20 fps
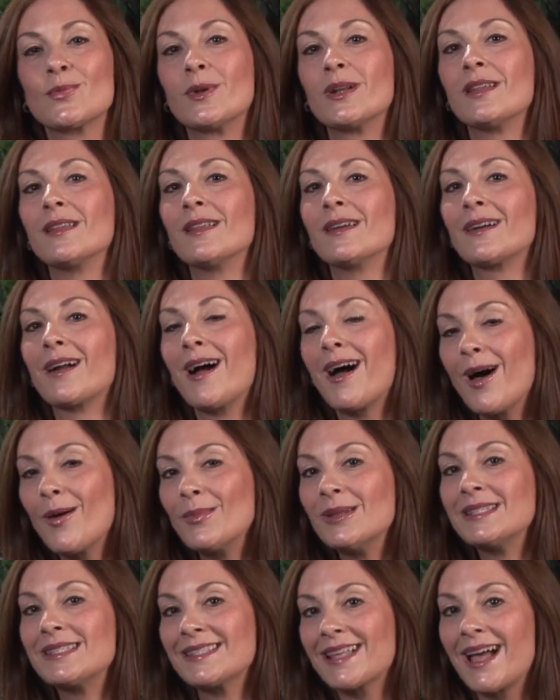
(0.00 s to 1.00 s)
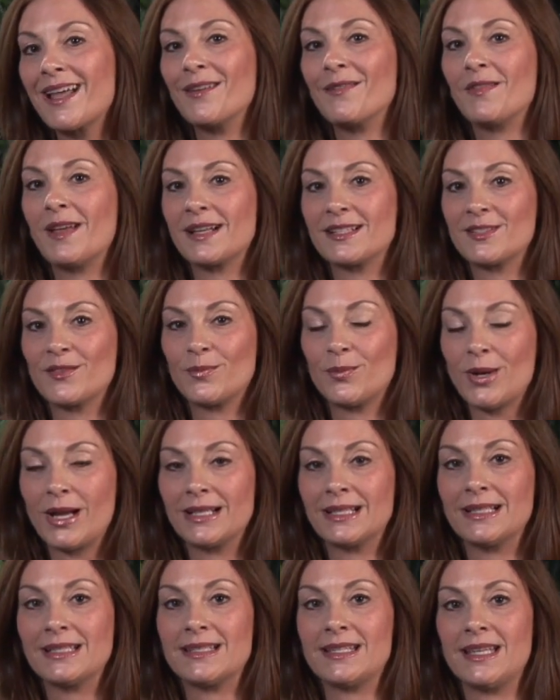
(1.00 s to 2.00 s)
one of the common side effects of
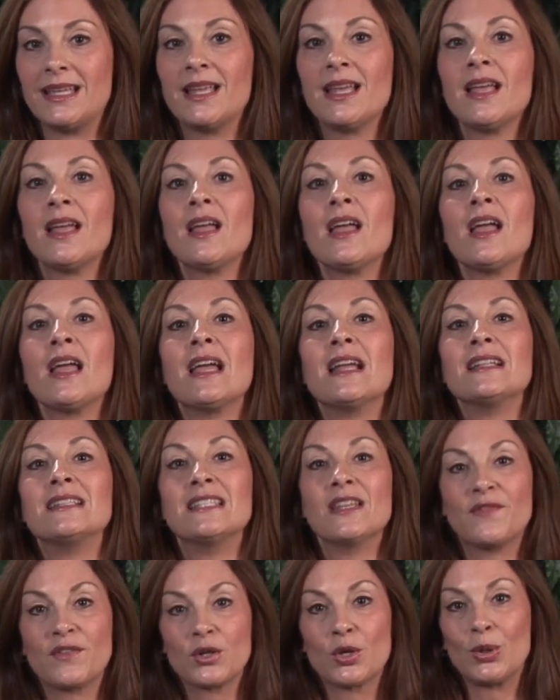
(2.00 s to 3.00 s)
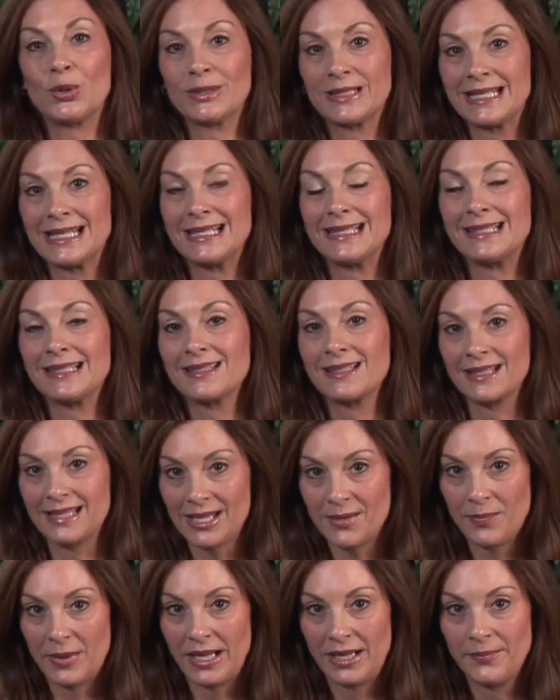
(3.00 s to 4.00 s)
pregnancy, difficulty in
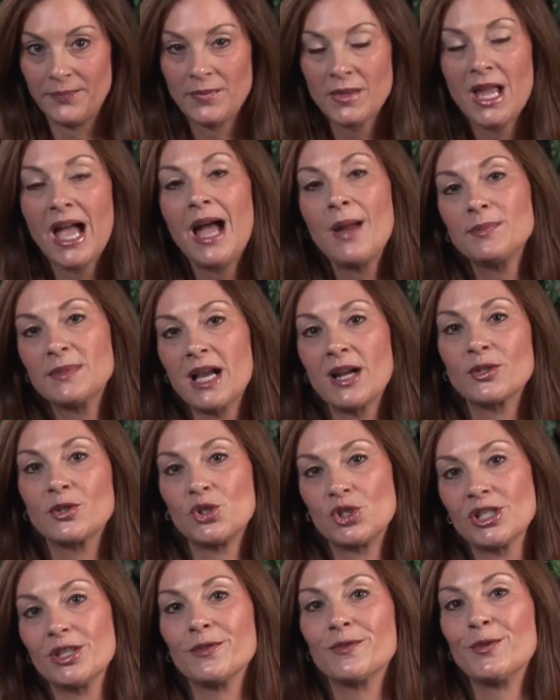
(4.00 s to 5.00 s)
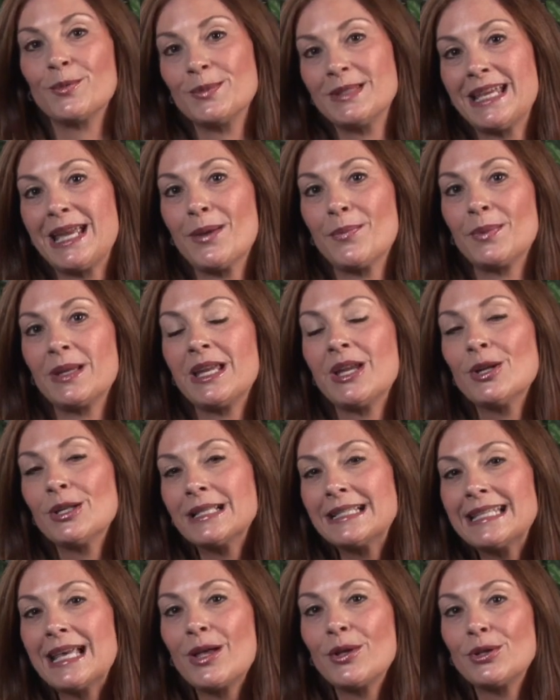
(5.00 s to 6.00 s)
sleeping. I'm Dr. Jill from Tampa, here
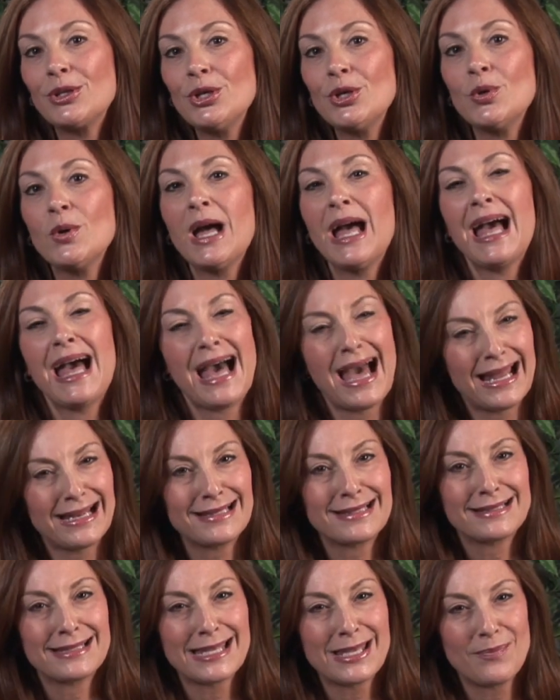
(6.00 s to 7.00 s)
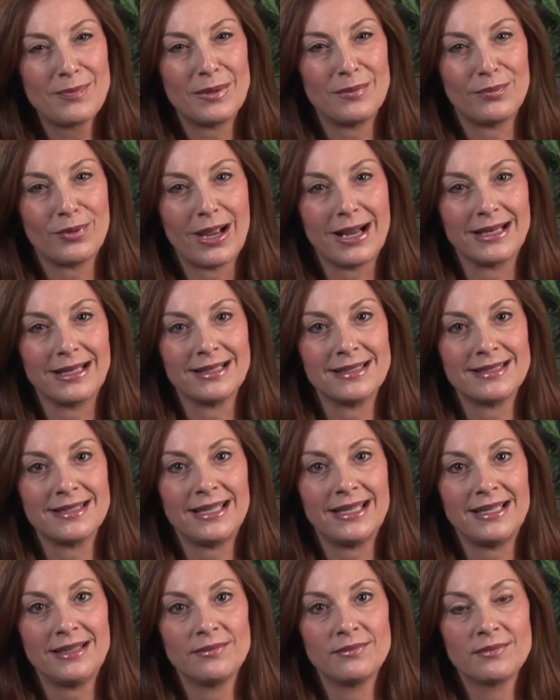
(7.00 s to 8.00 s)
to tell you how to sleep in
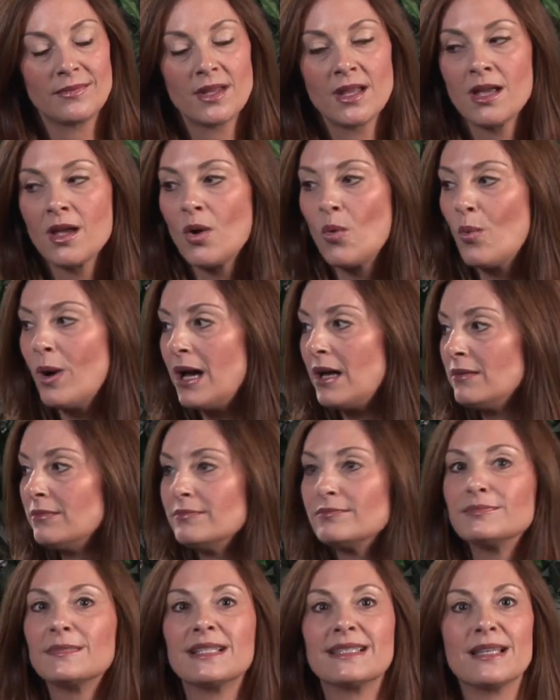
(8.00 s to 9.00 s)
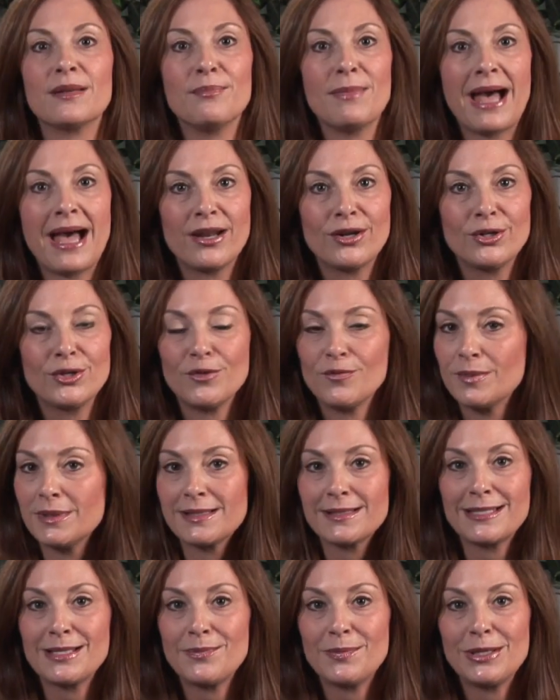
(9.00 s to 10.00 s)
pregnancy. Well, does it matter? You've been
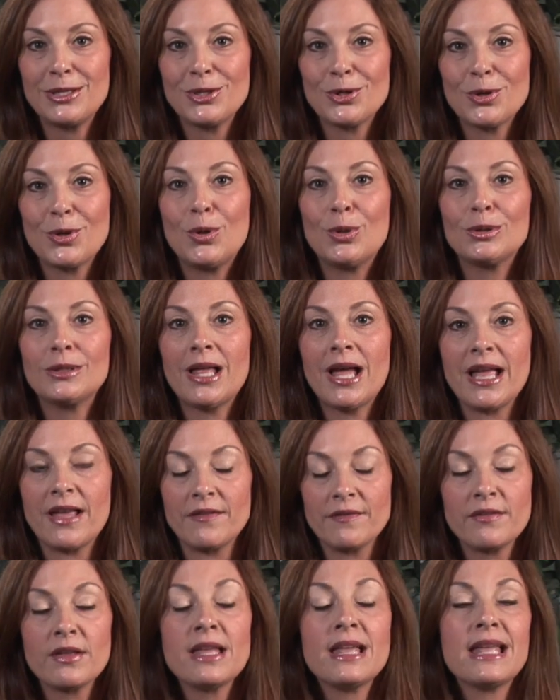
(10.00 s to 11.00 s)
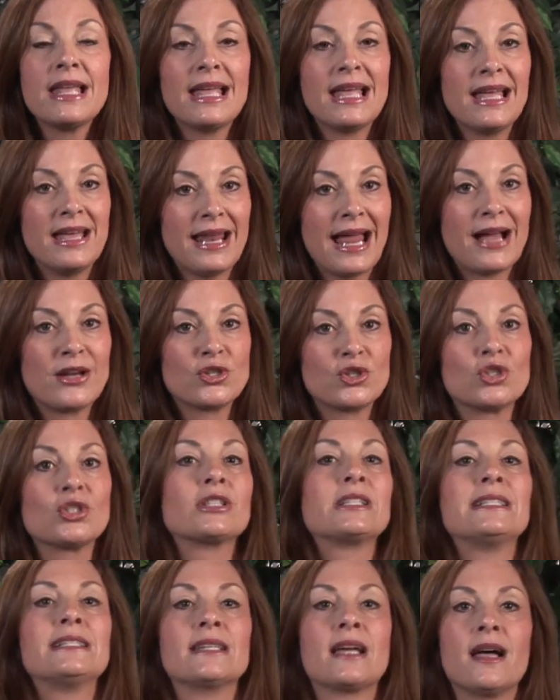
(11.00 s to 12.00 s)
sleeping your whole life. It
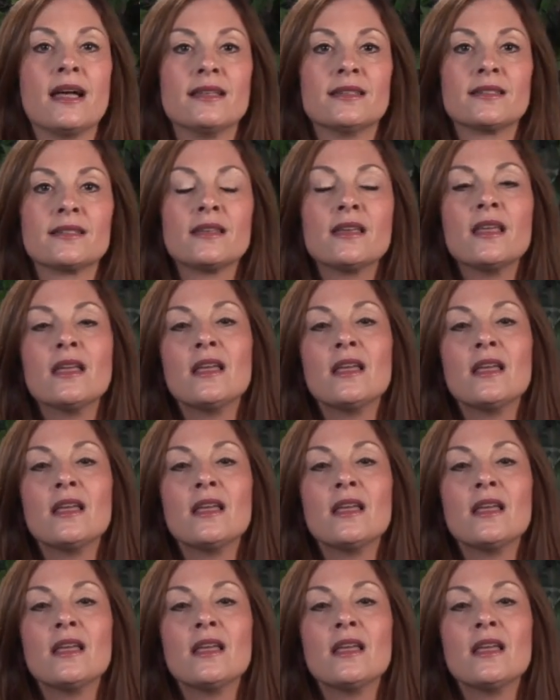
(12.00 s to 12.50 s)
actually does.